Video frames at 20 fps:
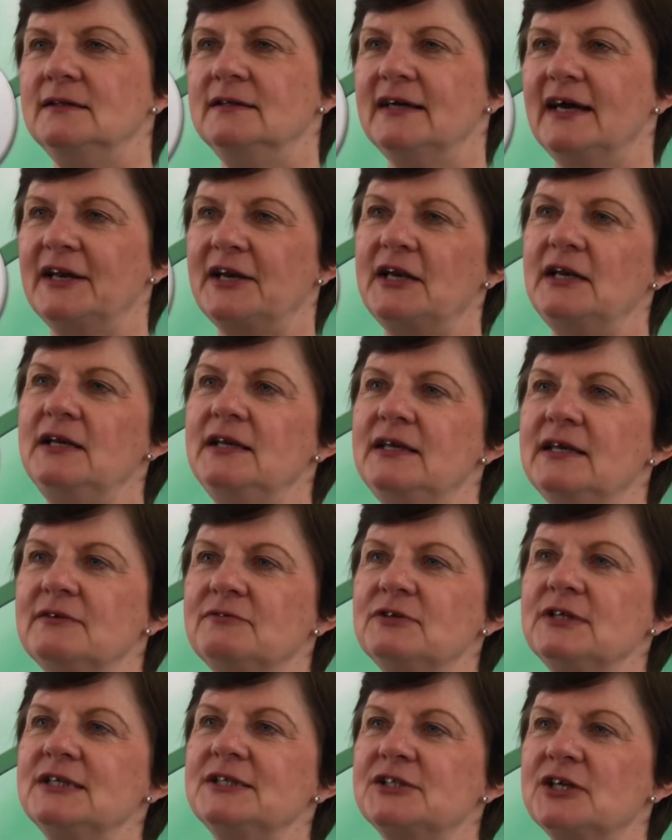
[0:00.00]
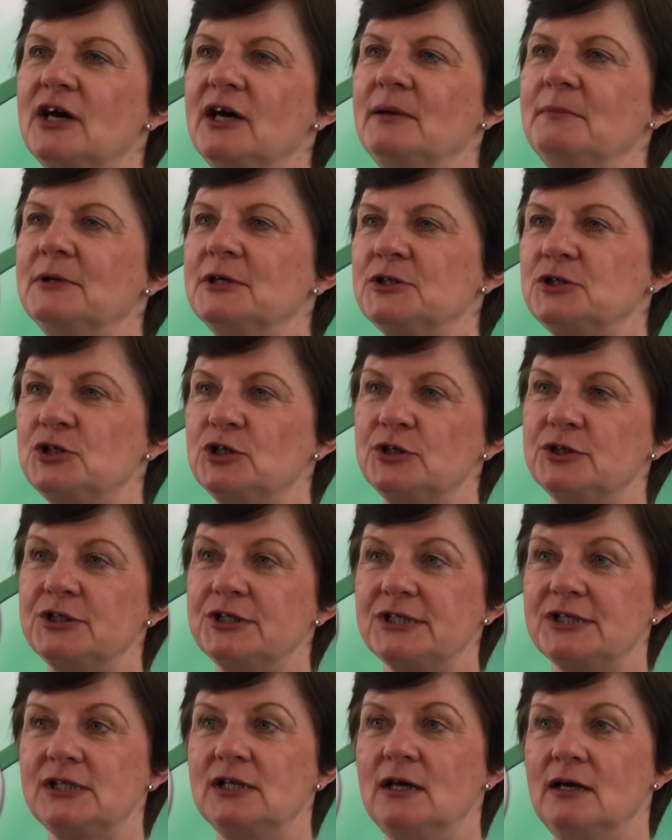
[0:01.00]
At any given time in a
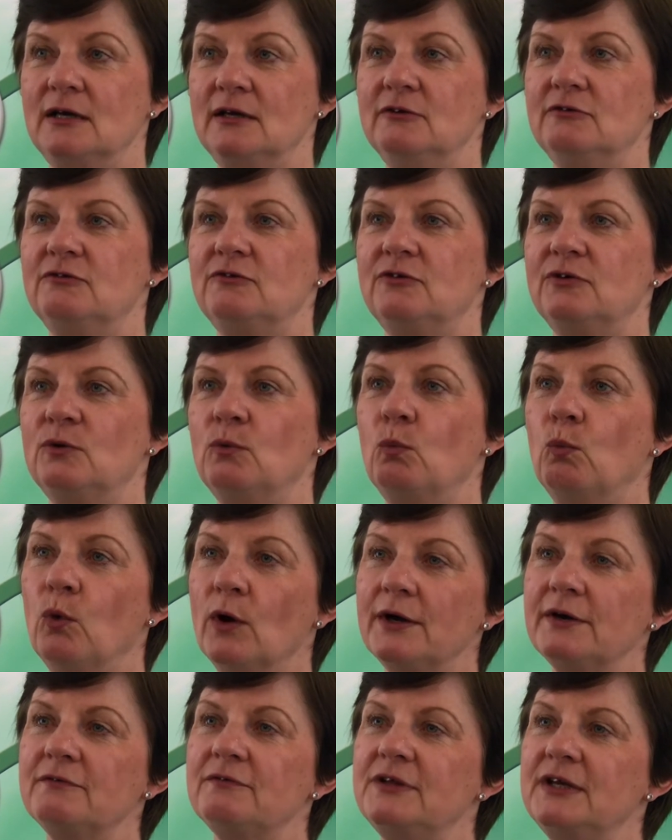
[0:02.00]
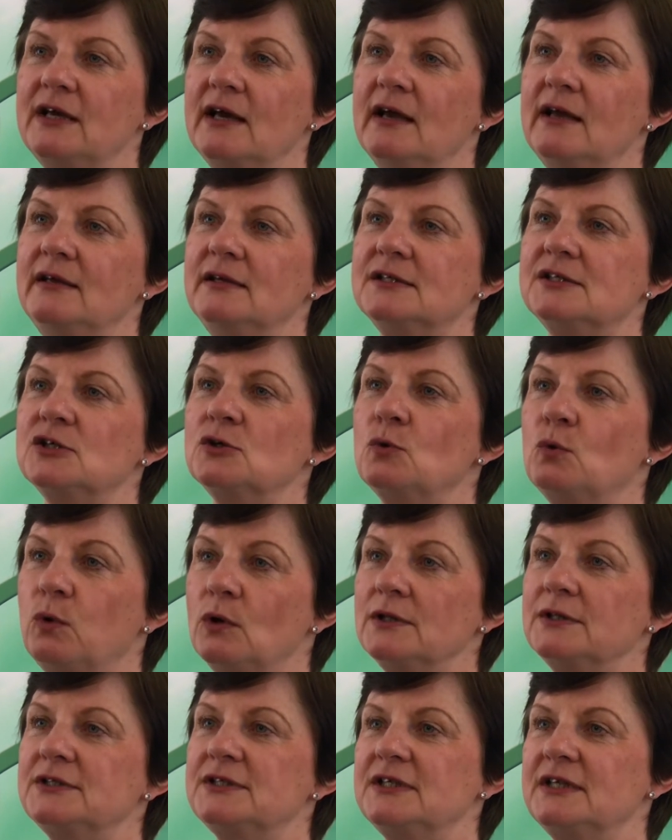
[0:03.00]
church's life, one of the 8
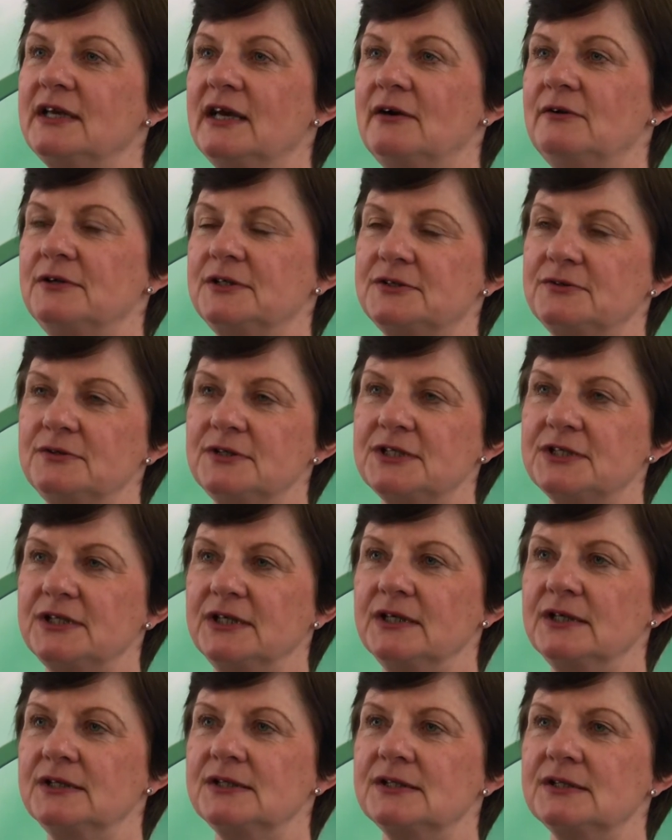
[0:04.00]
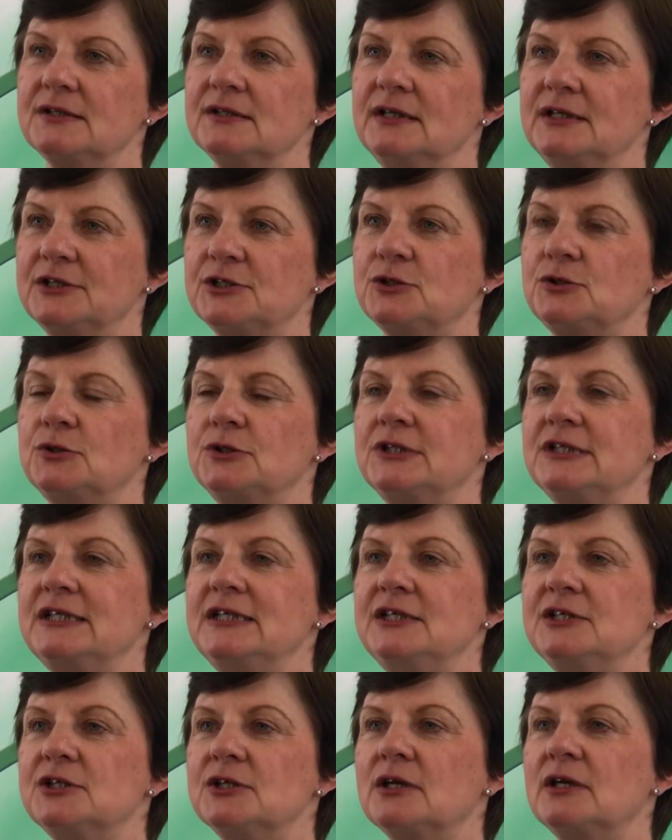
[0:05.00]
quality characteristics is
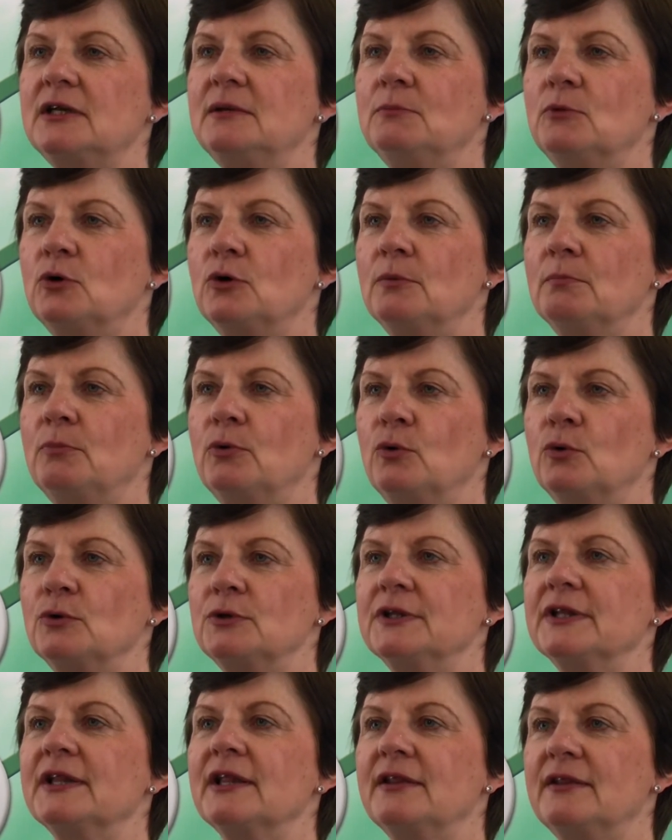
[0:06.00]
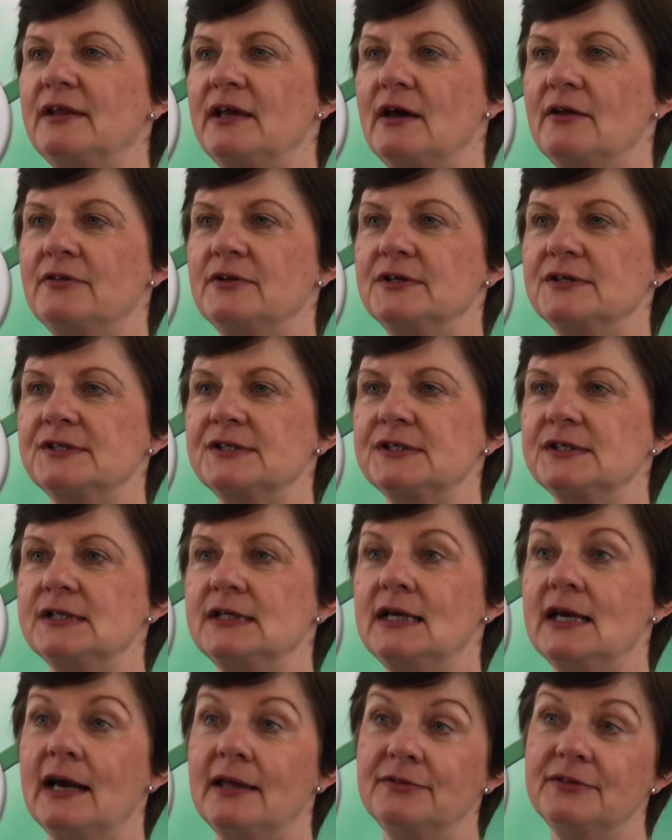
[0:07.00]
strategically more important than the others.
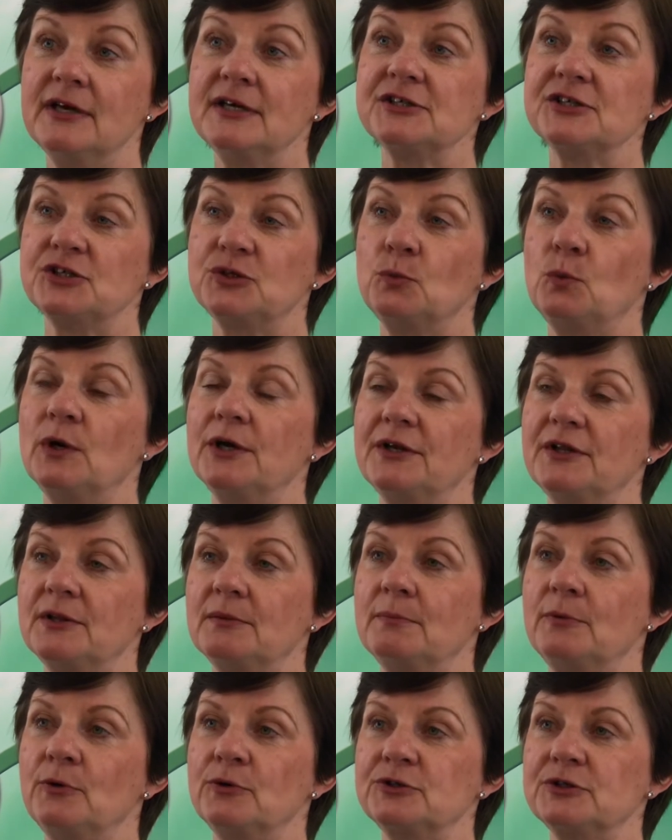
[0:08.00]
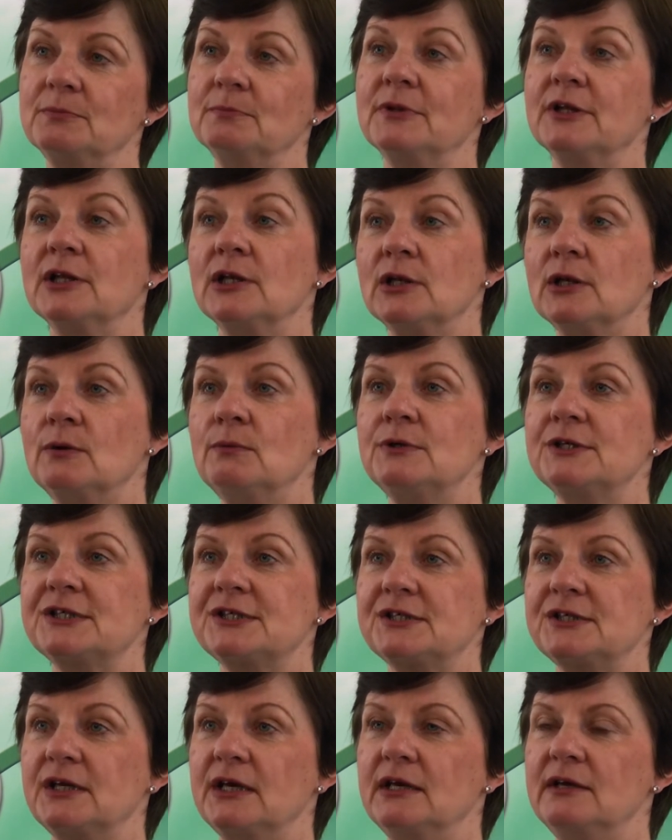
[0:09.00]
And that's the one at the bottom, the
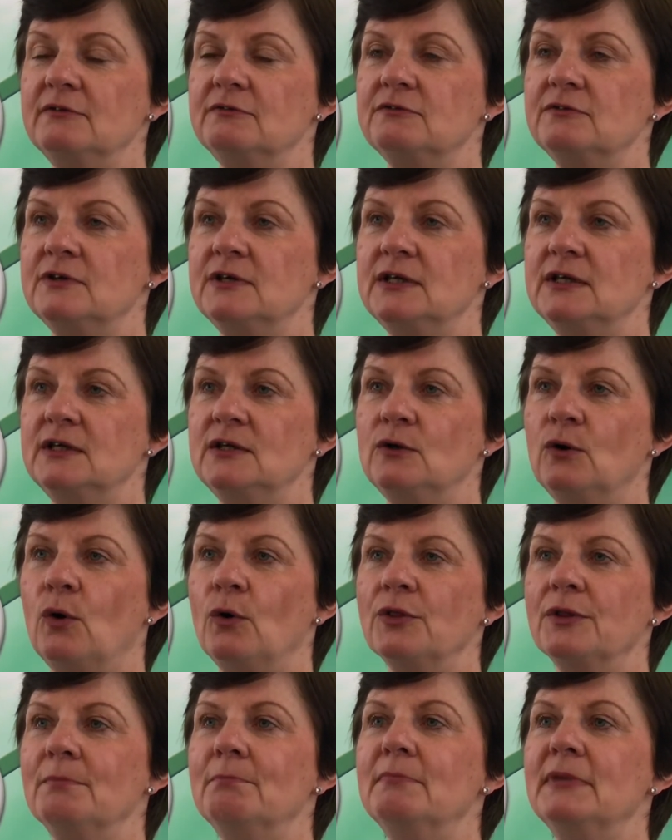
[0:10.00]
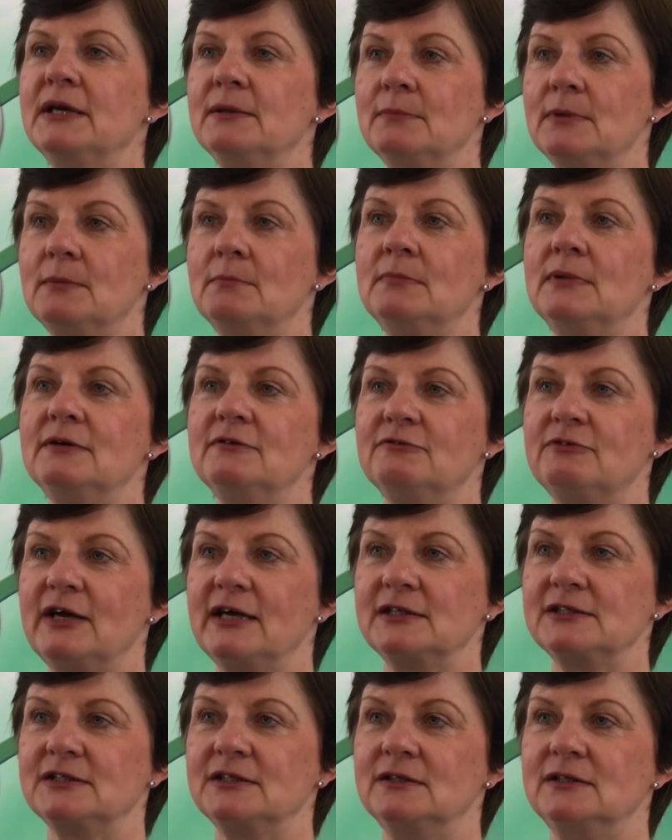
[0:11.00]
lowest stave, or the minimum
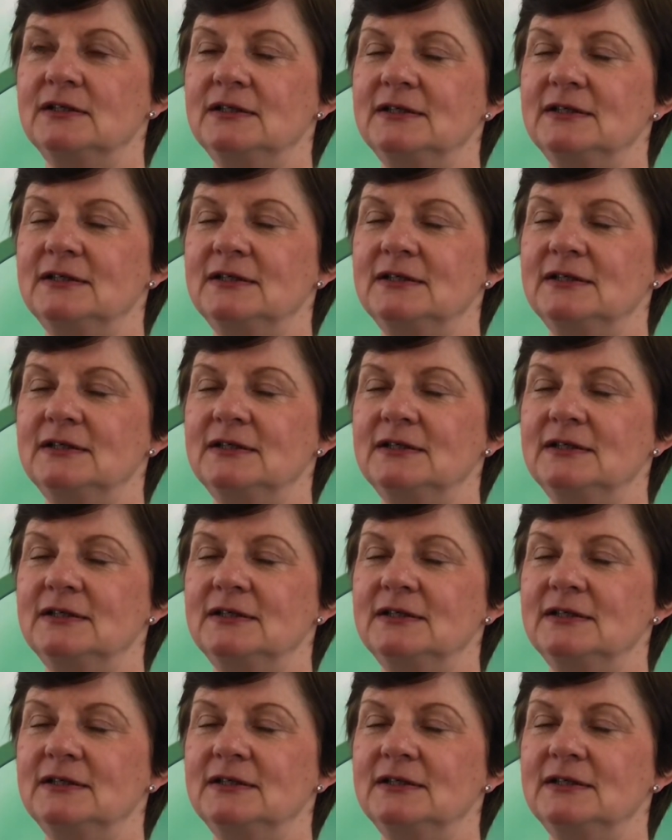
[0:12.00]
factor.